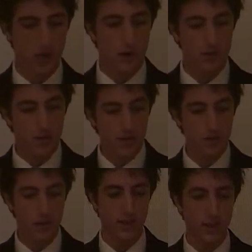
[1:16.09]
Right, so let's
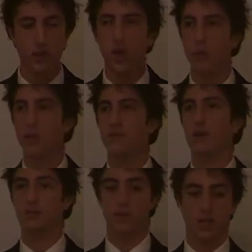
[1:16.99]
look at the economic
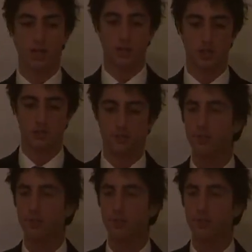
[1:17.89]
effects on the countries.